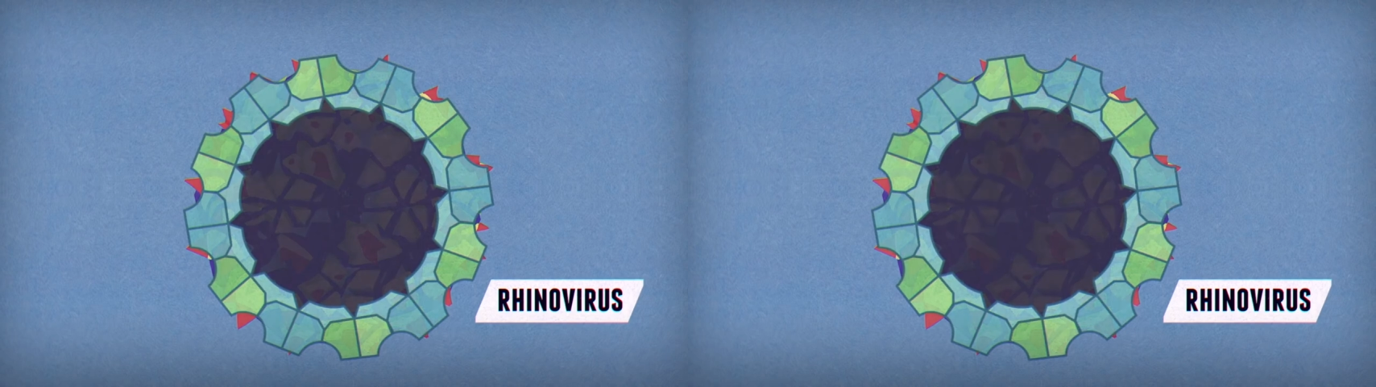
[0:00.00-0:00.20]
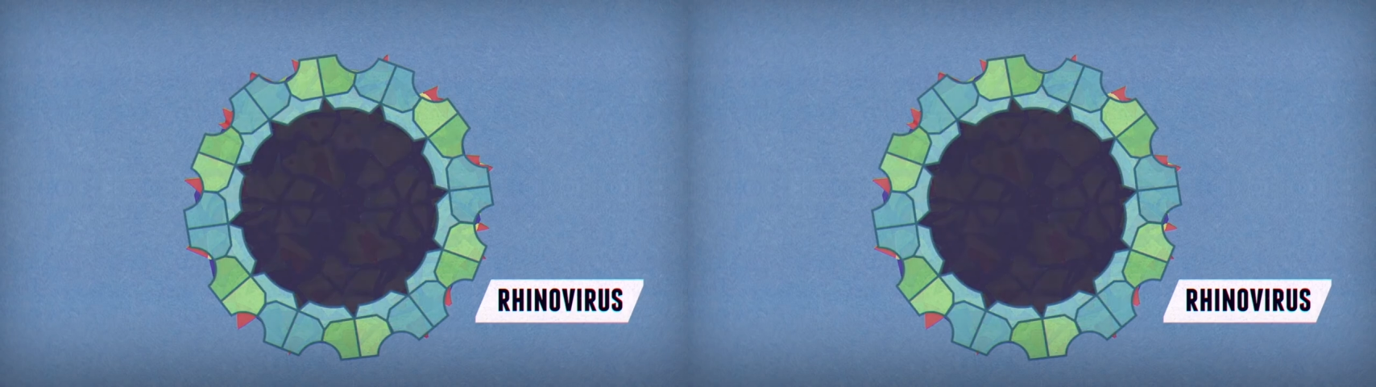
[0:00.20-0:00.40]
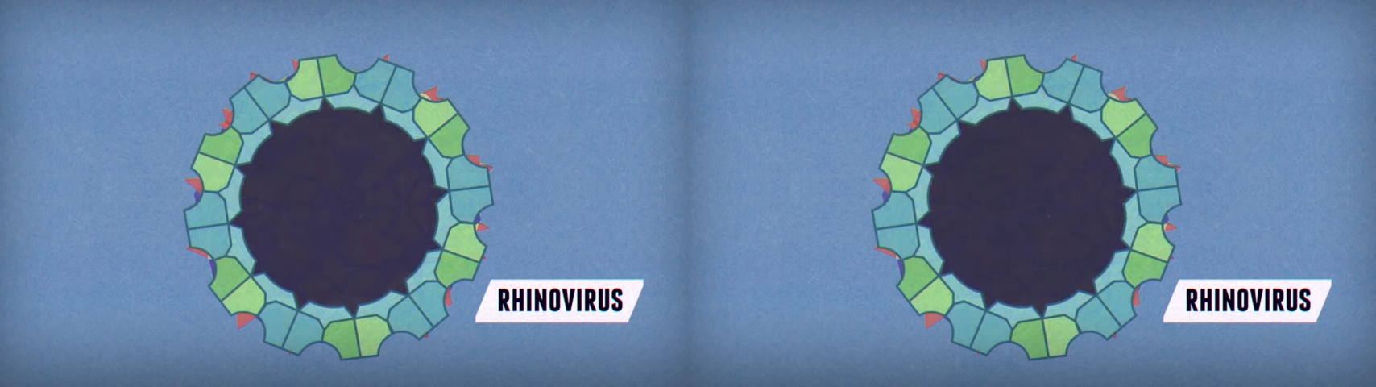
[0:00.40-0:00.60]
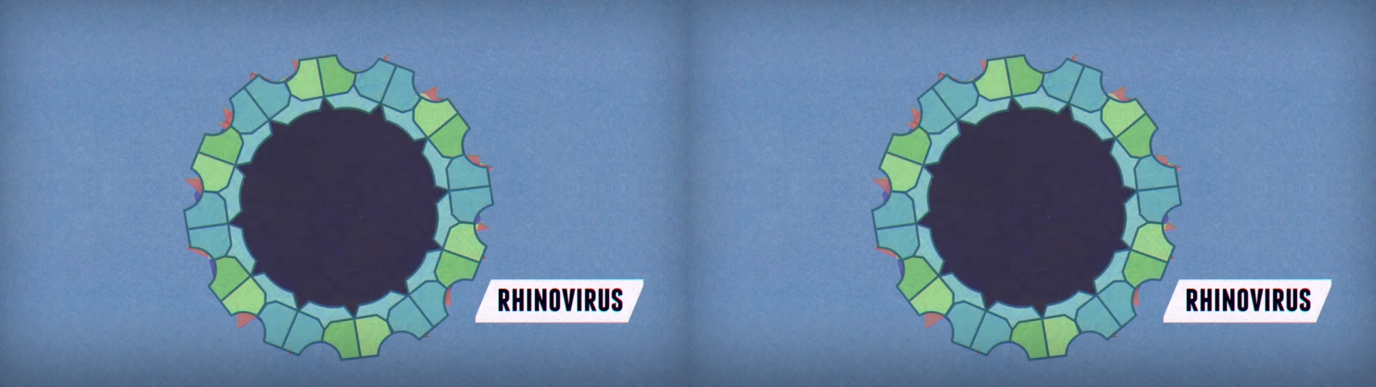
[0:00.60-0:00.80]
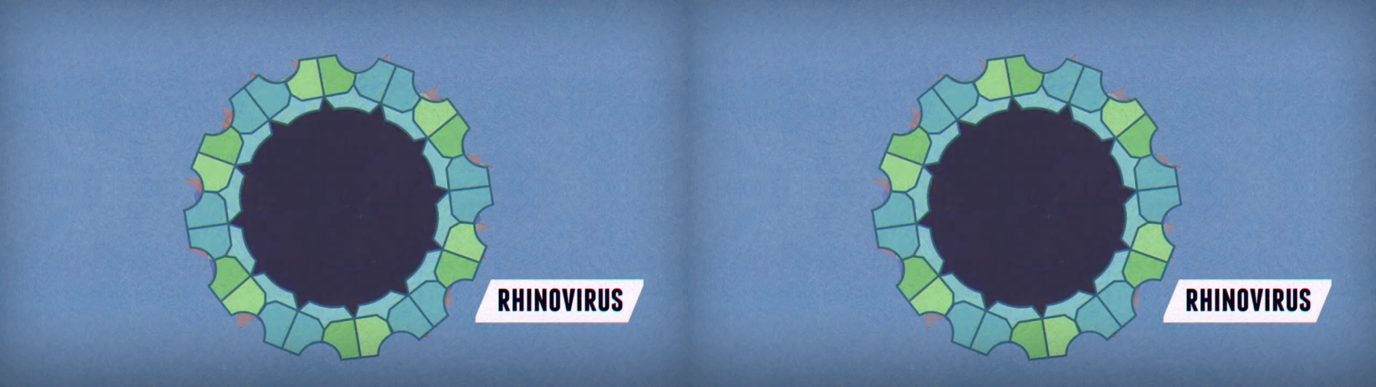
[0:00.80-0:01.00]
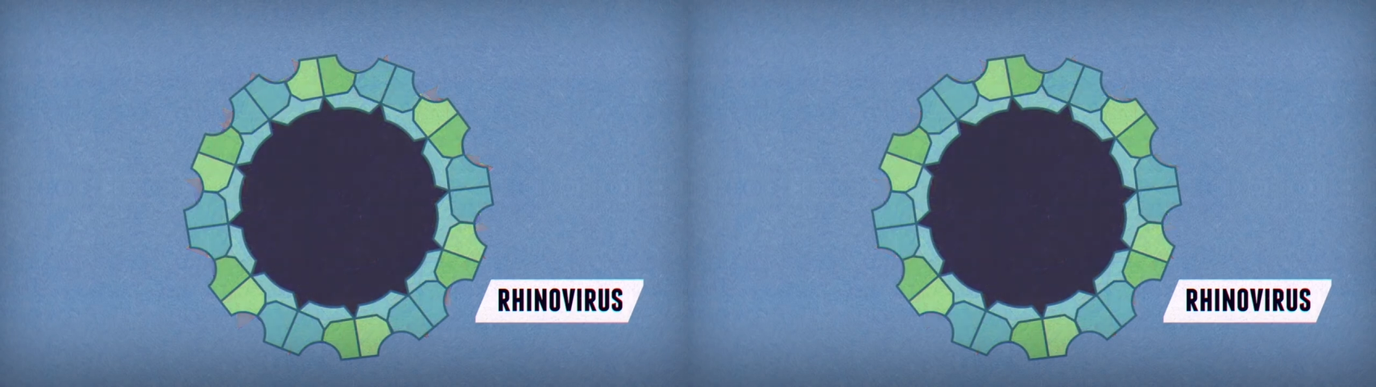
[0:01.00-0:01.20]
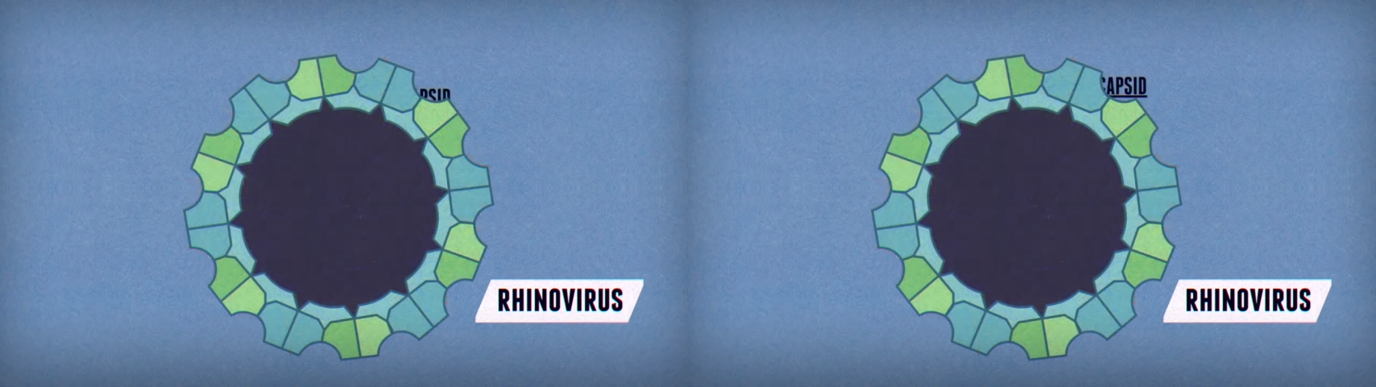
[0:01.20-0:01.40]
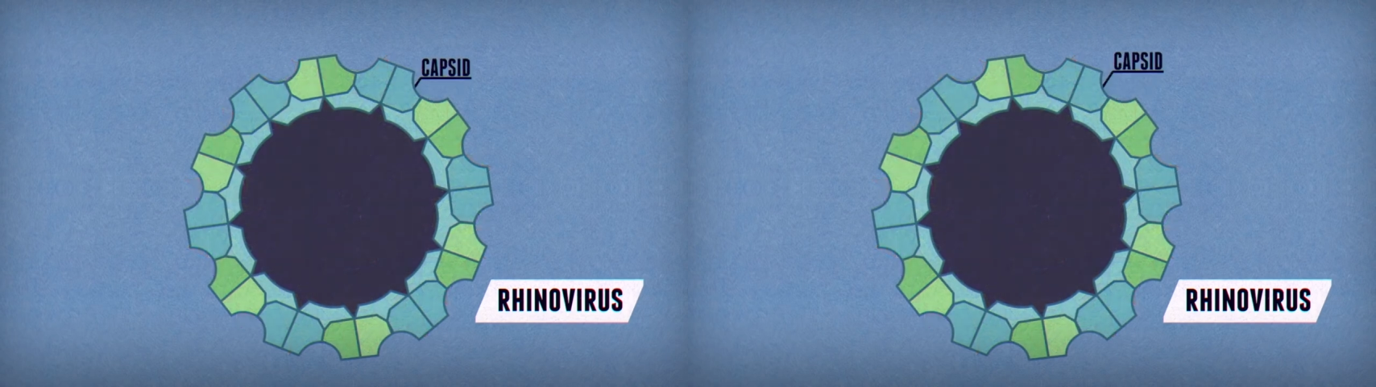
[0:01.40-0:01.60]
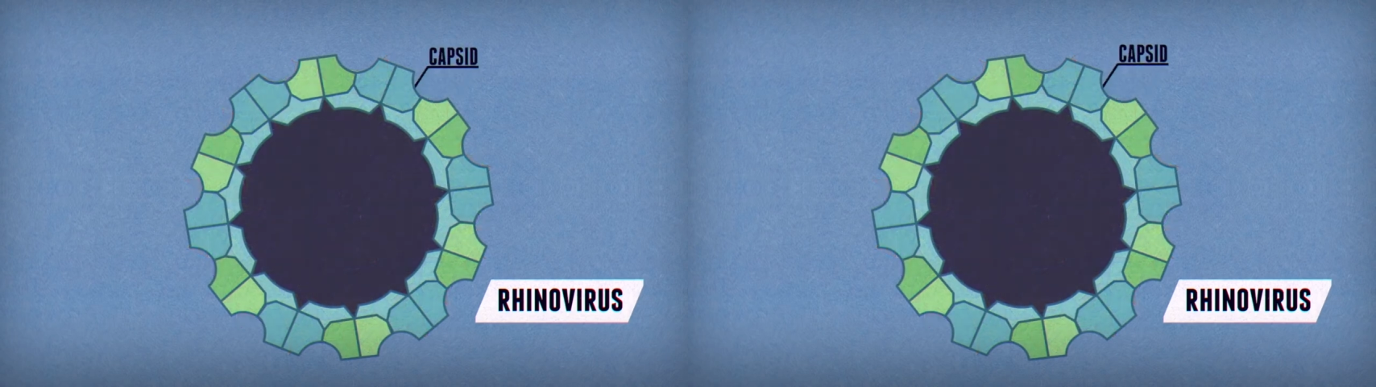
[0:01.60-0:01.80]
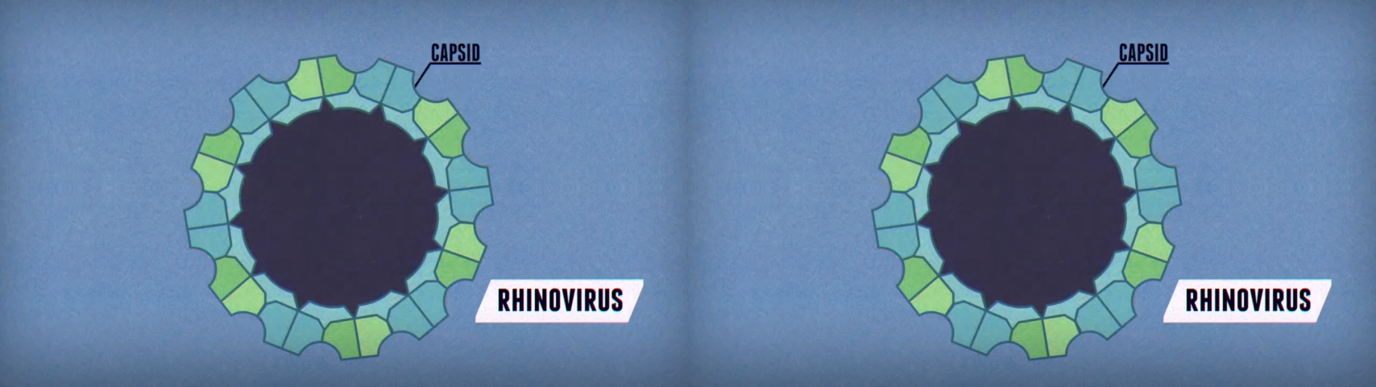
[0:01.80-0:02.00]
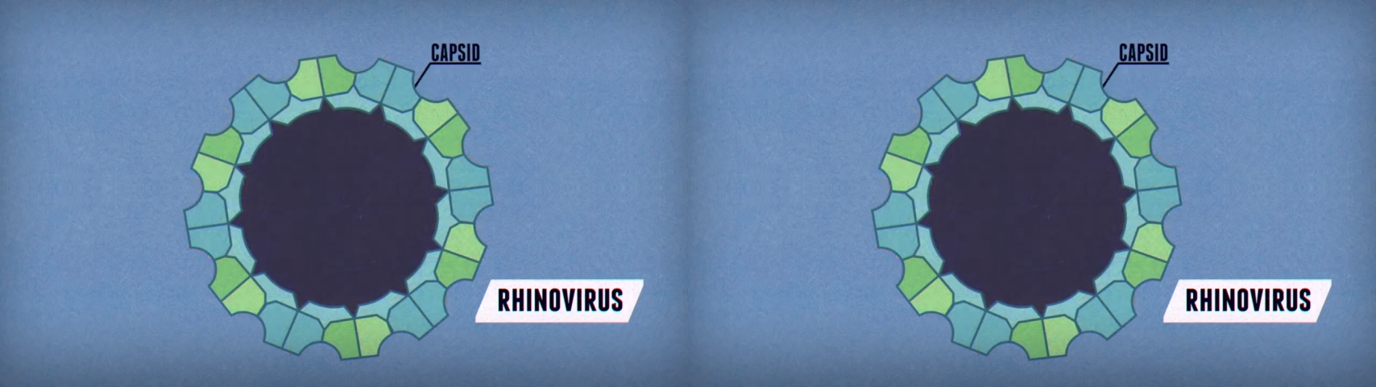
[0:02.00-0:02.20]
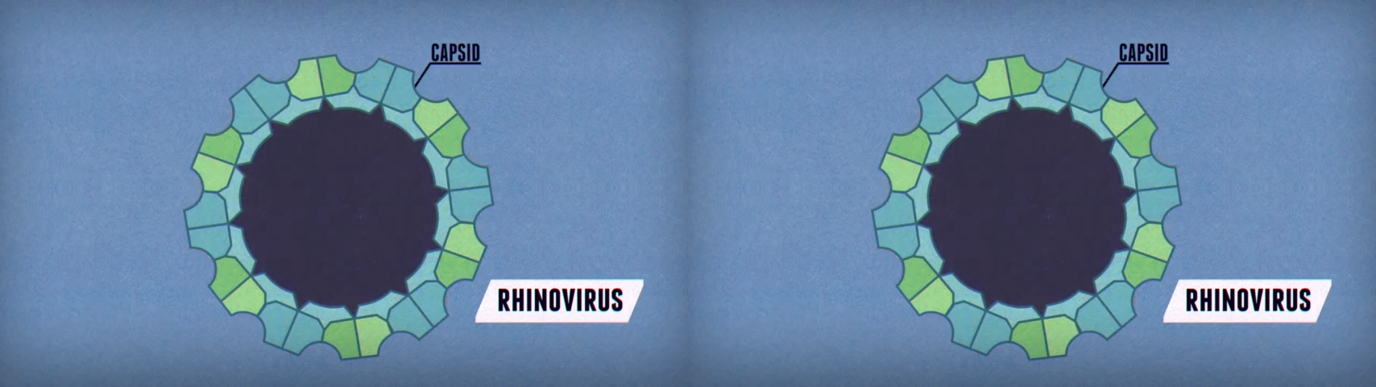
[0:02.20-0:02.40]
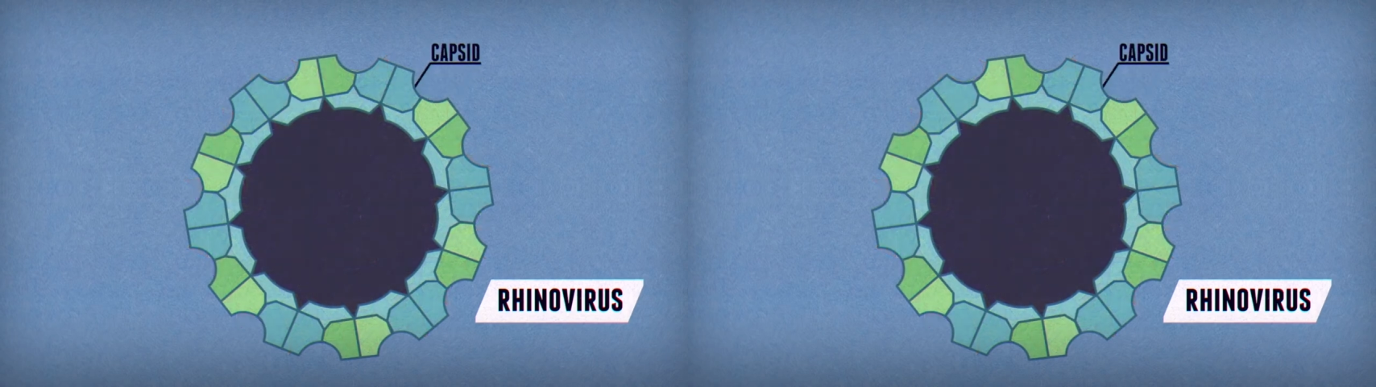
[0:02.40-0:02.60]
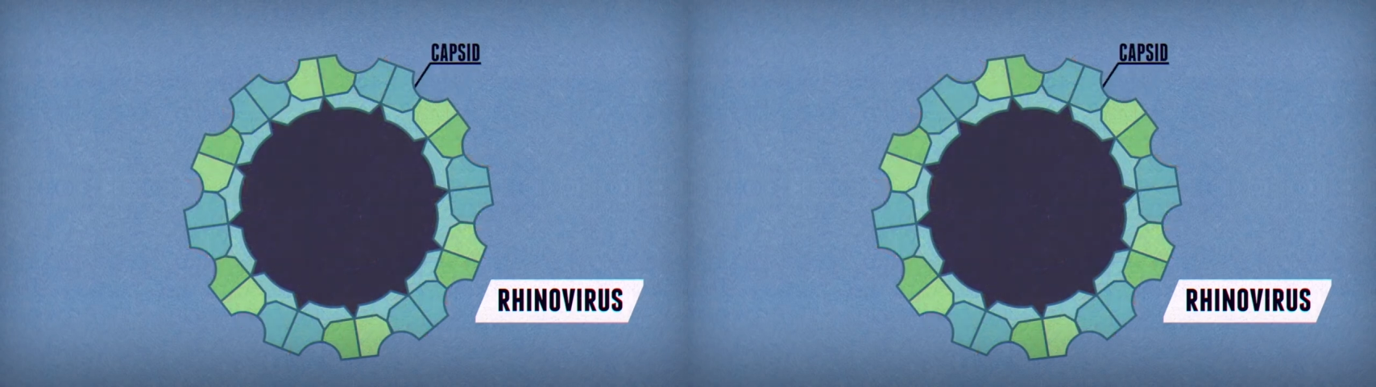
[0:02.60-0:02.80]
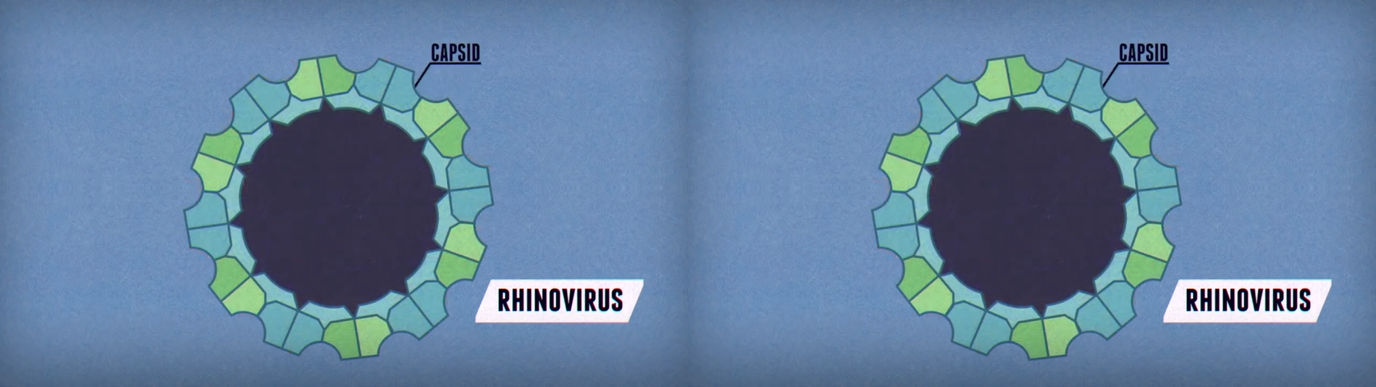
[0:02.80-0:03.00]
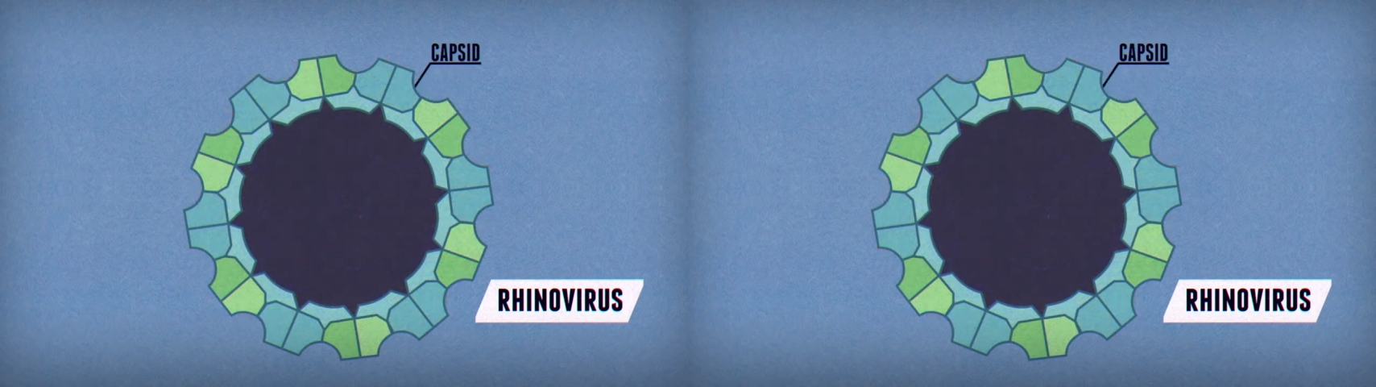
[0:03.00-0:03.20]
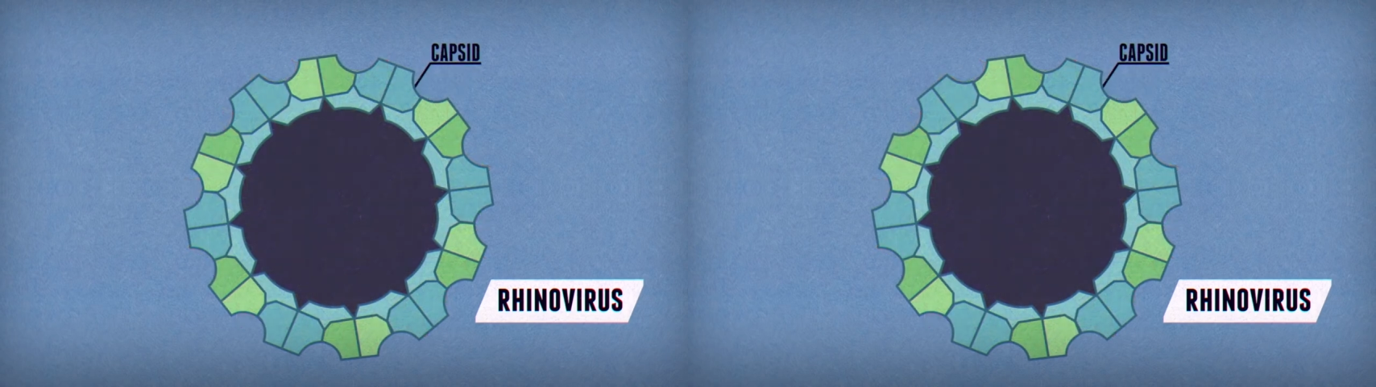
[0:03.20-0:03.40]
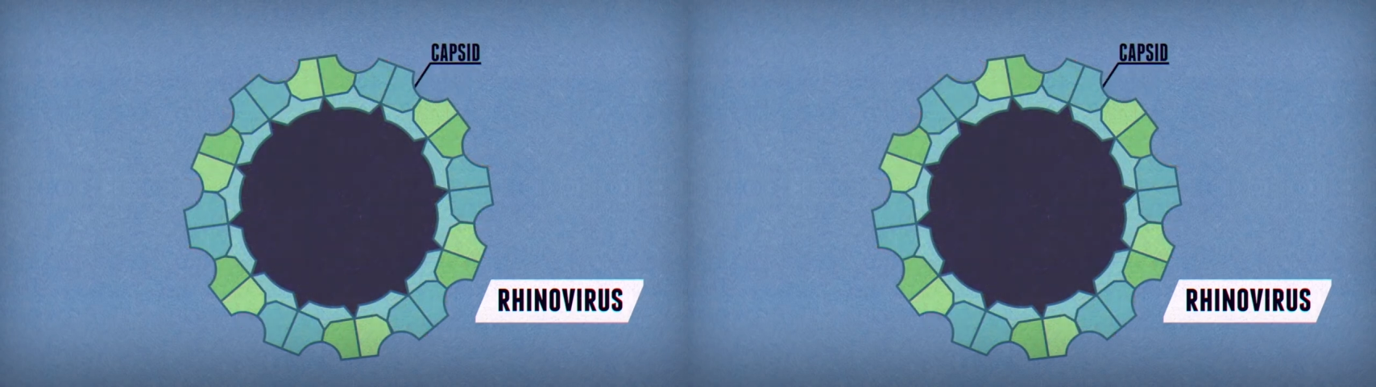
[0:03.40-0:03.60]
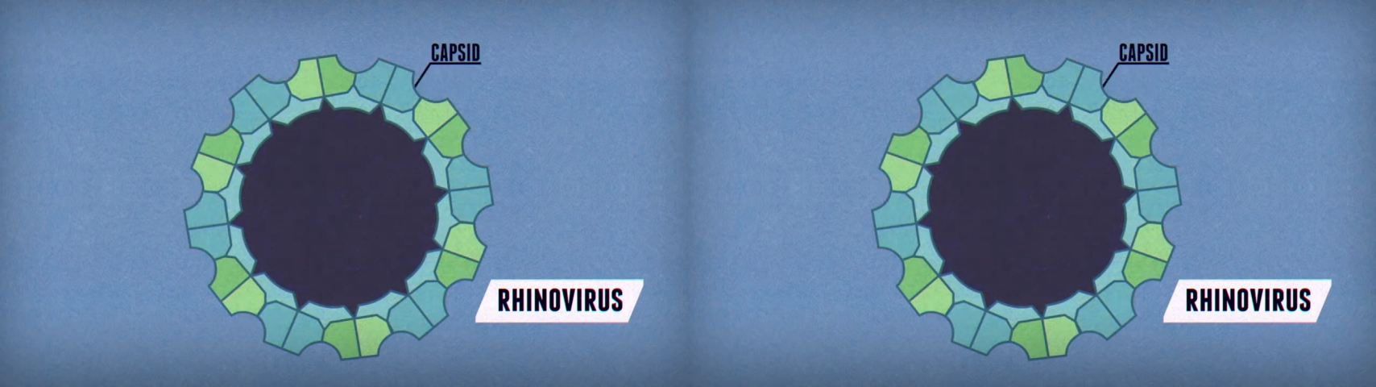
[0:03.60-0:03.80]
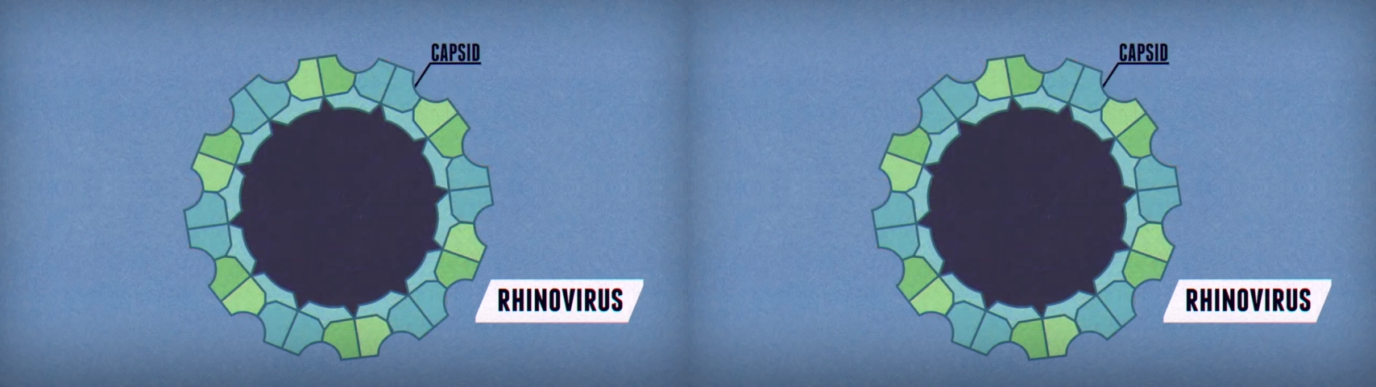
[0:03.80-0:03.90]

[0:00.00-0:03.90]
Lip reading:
Nobody's mouth can be seen.